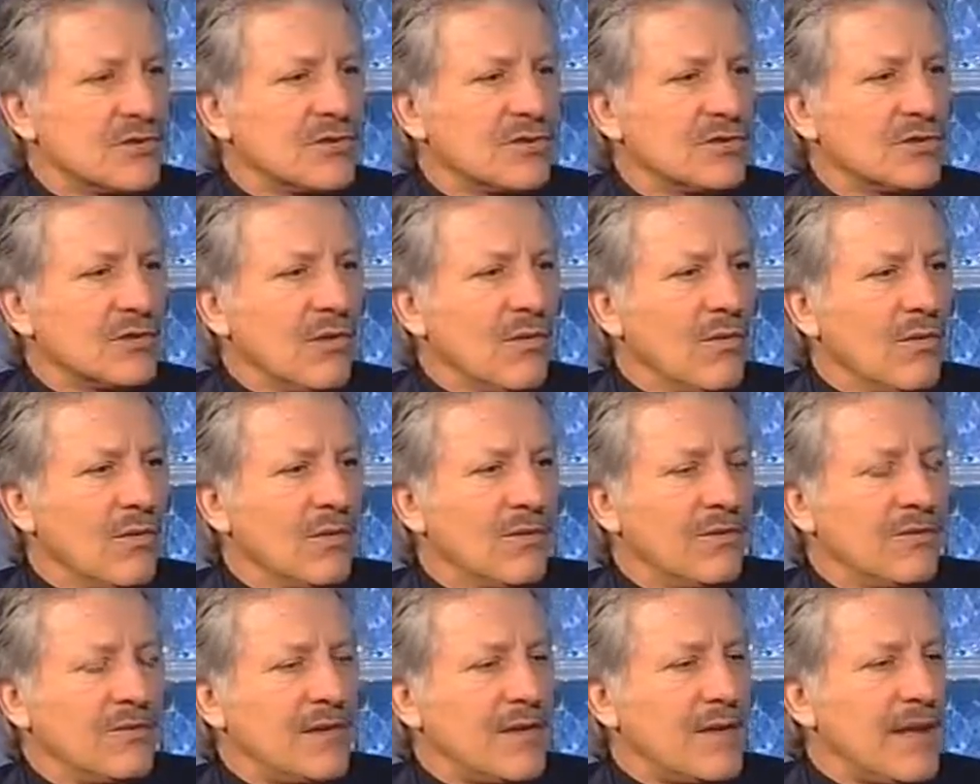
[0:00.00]

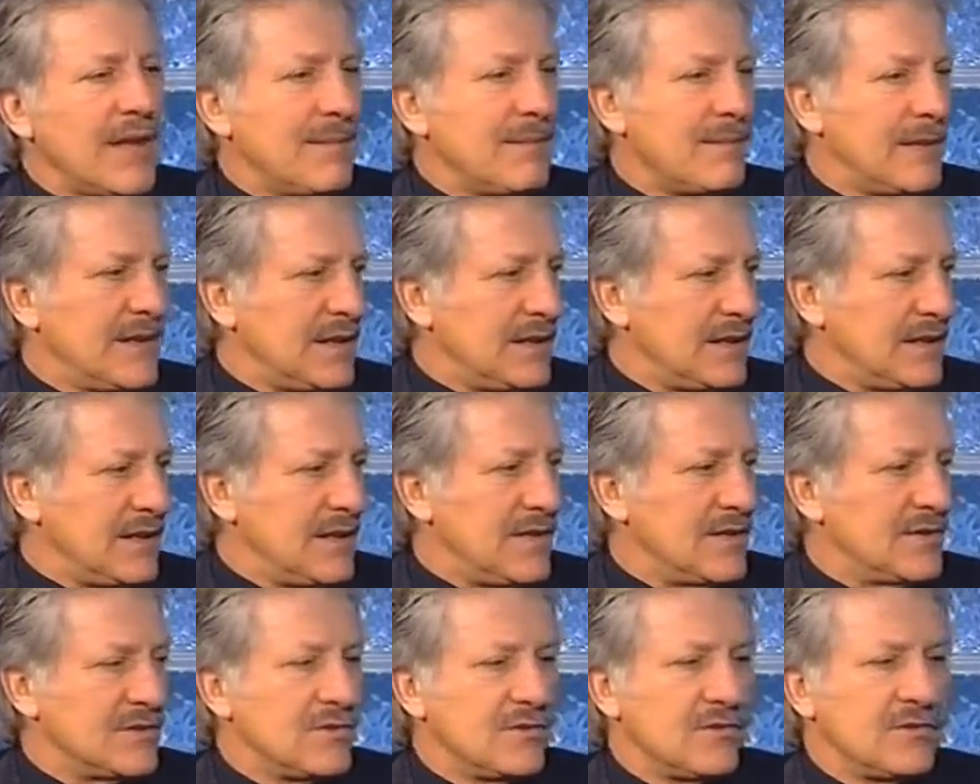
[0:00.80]
soul for that many
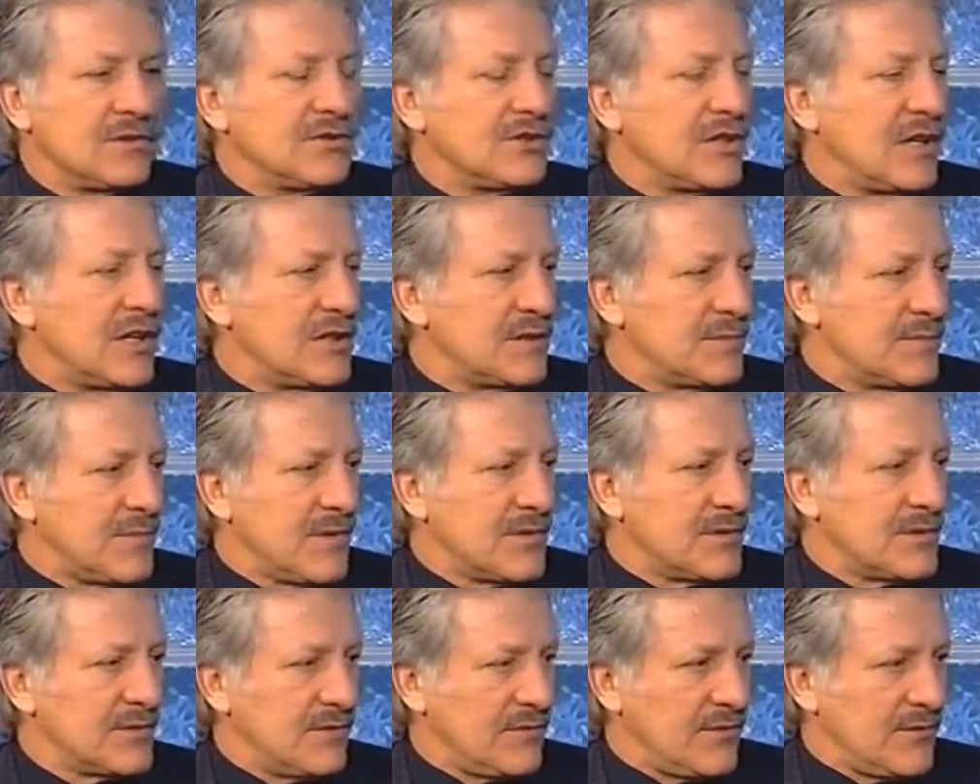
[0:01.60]
years. You're a changed
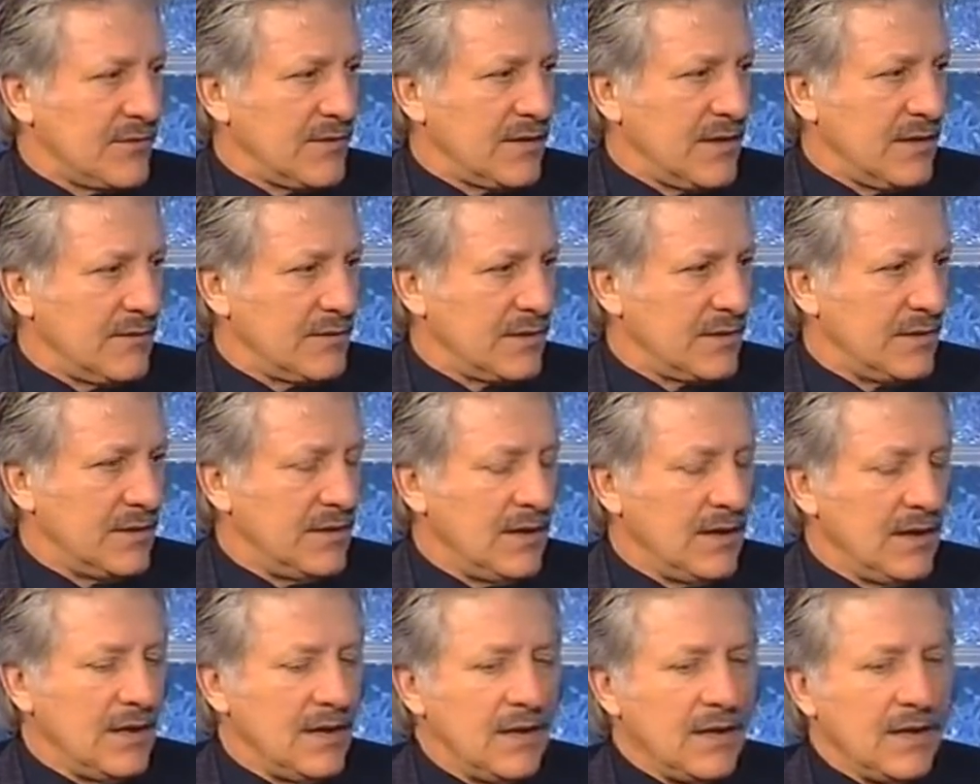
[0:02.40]
person forever.
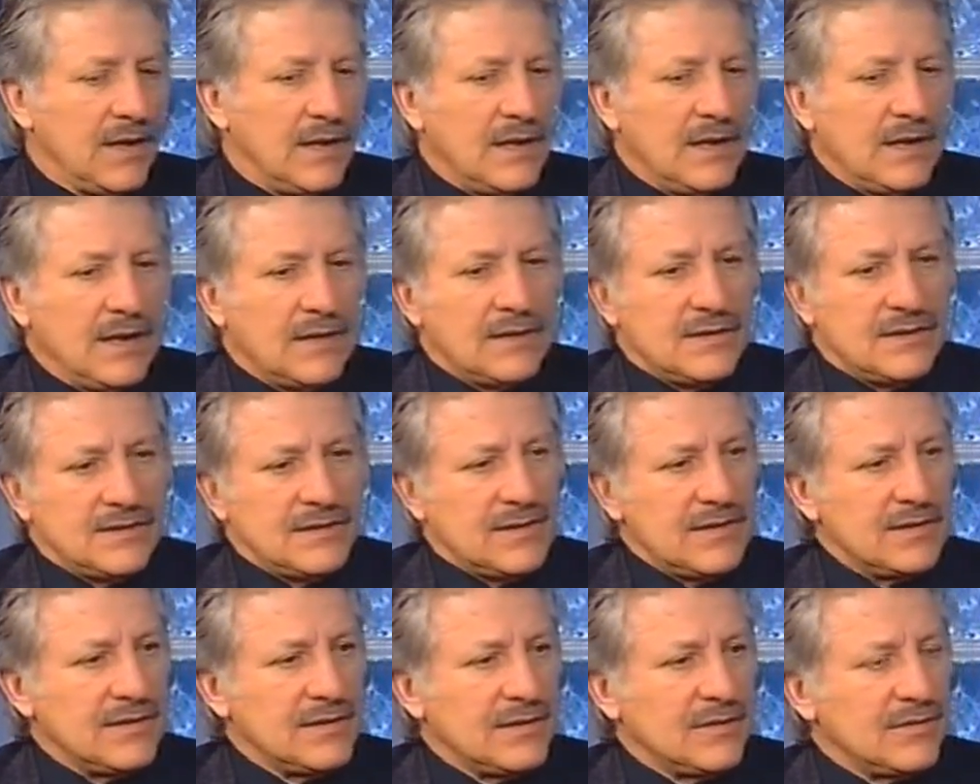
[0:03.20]
Yeah. The
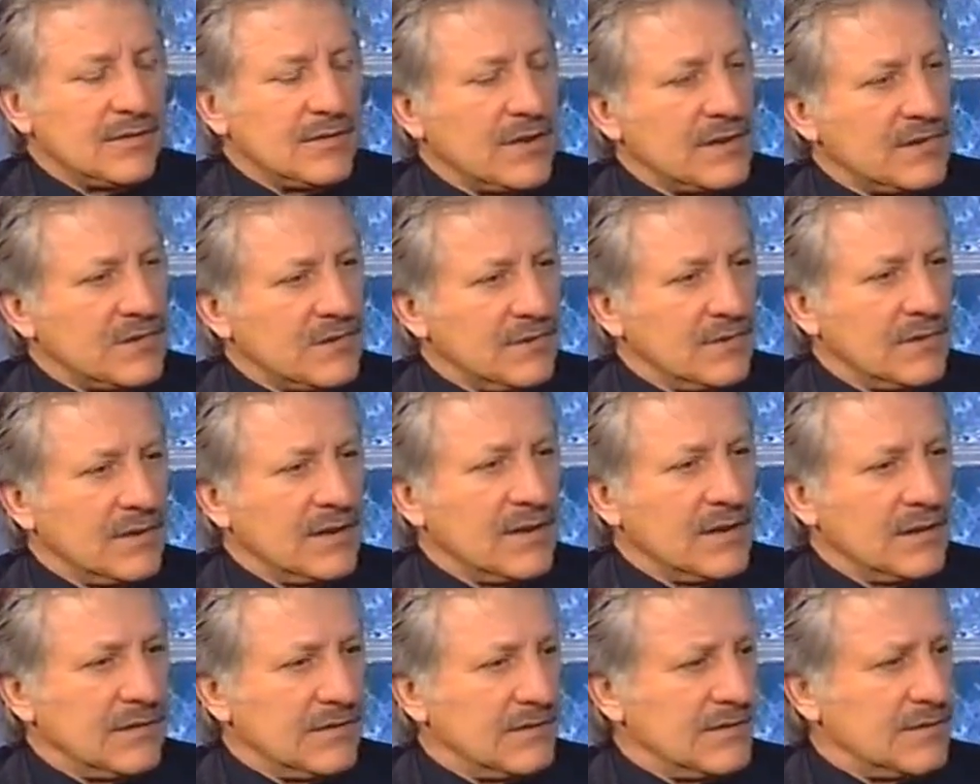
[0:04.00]
system doesn't
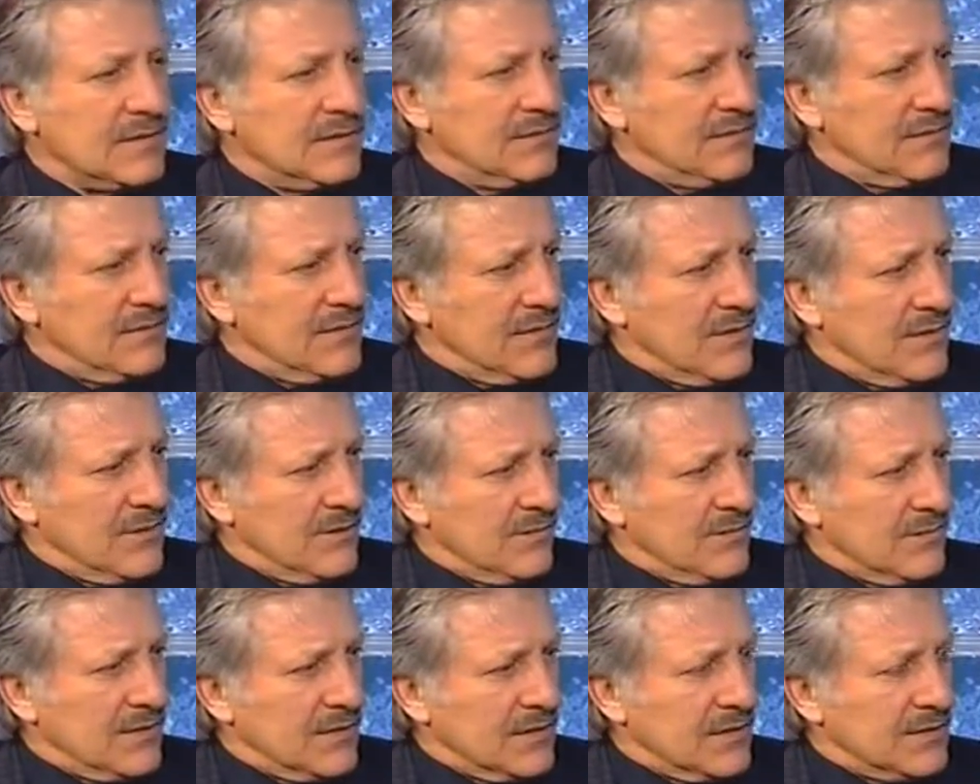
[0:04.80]
really
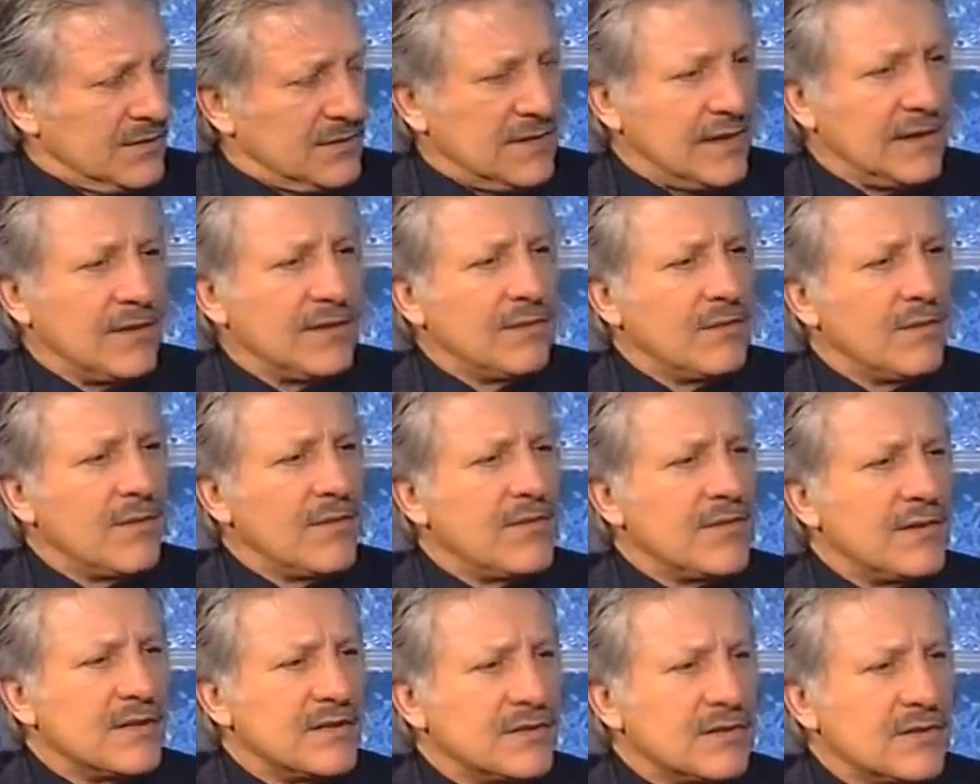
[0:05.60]
deal
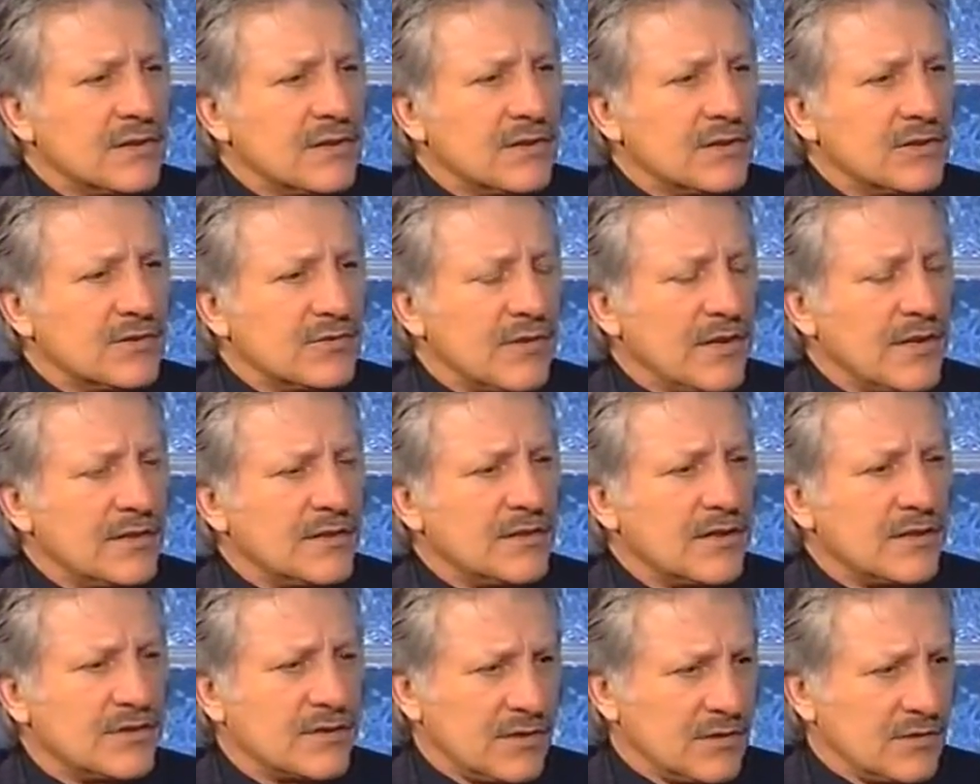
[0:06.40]
with this in a
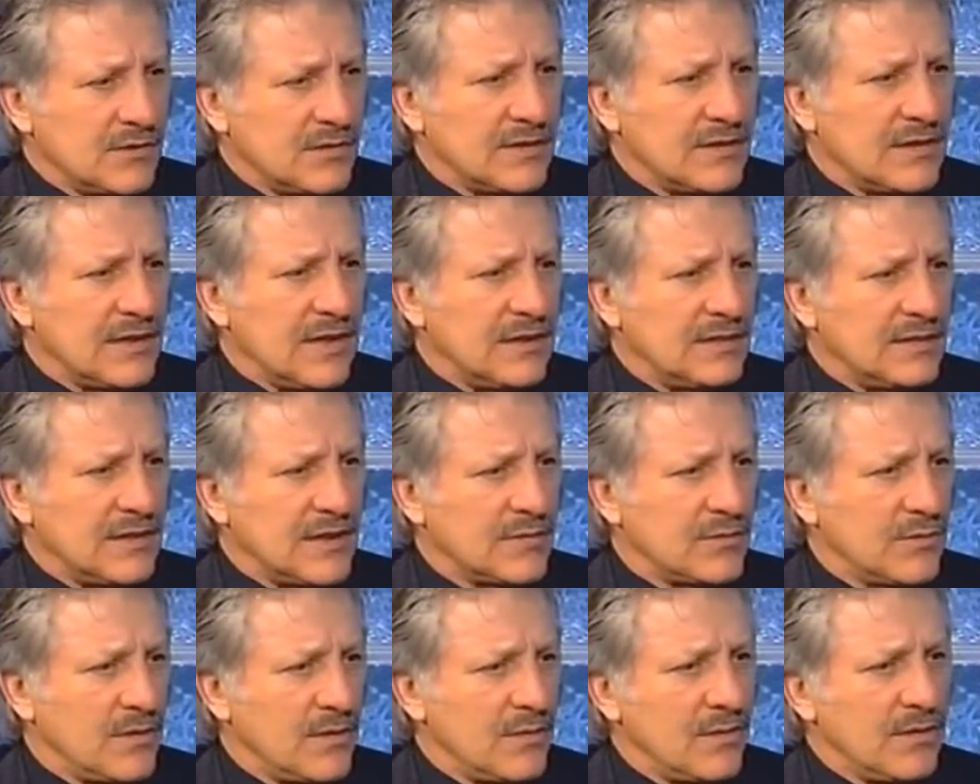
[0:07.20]
transitional state.
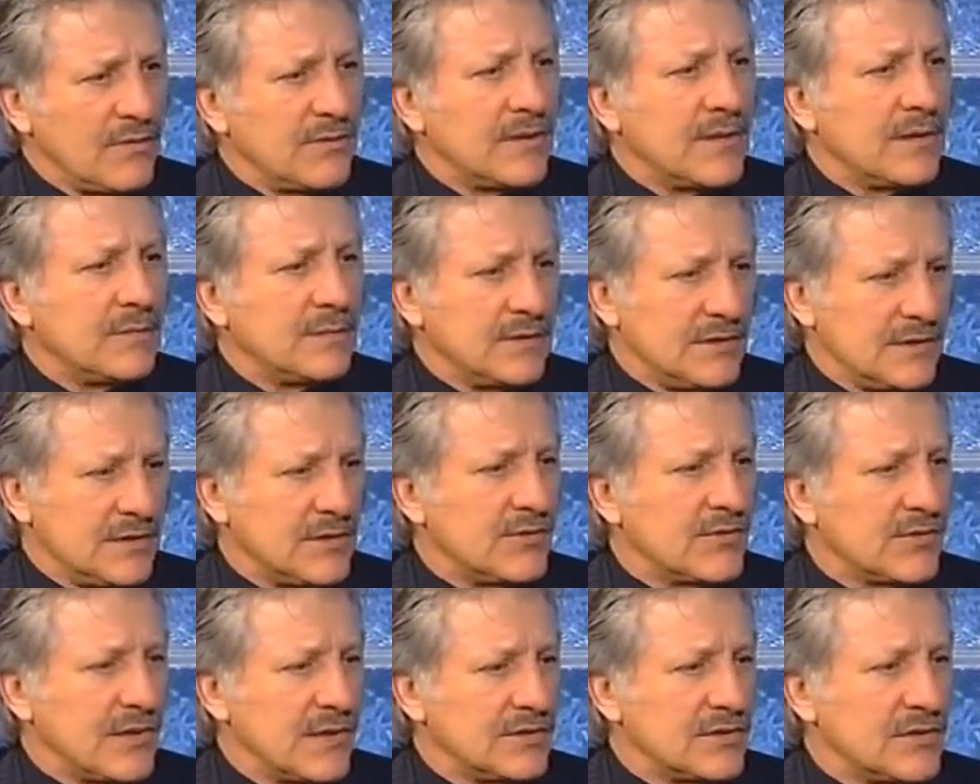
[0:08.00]
That's why we're families
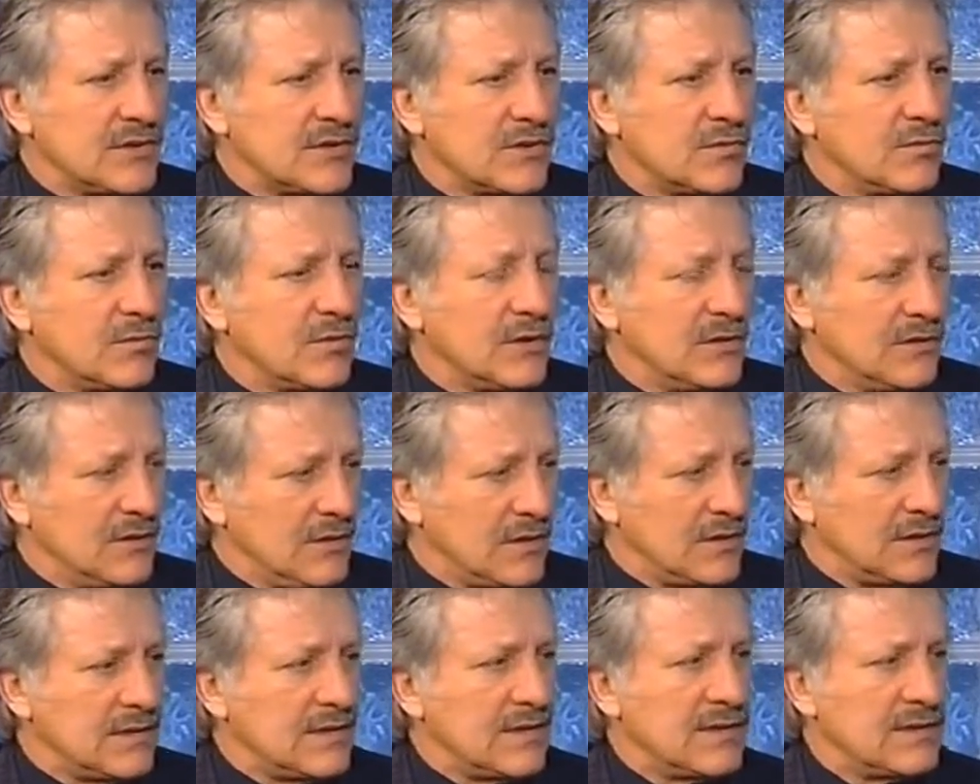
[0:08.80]
in transition. We
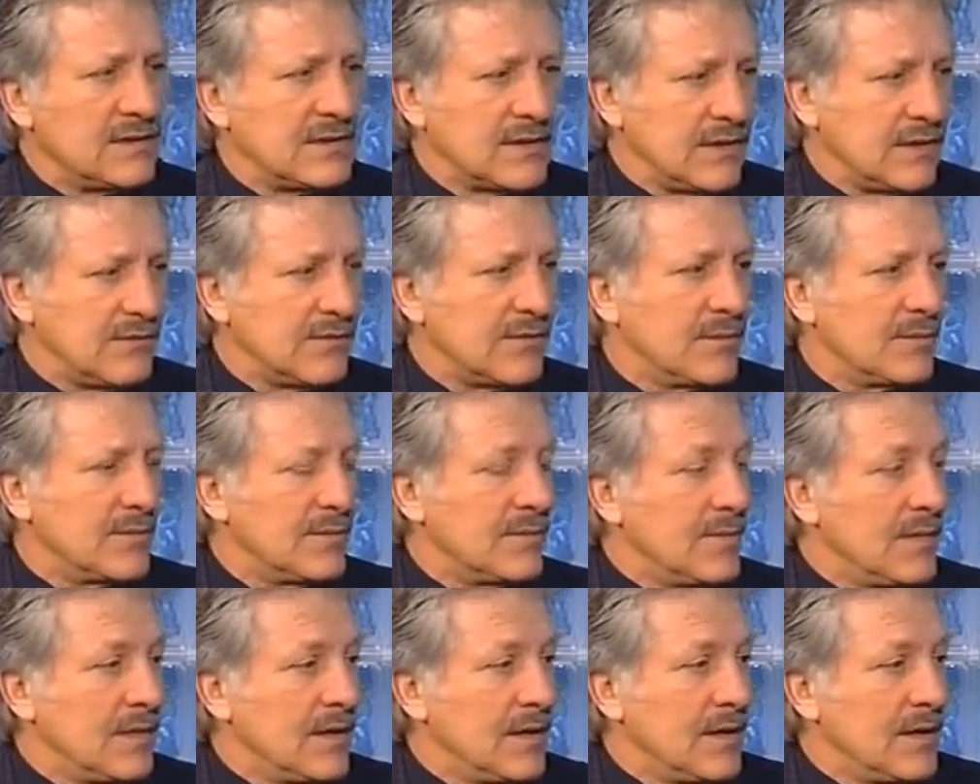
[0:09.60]
look at this thing from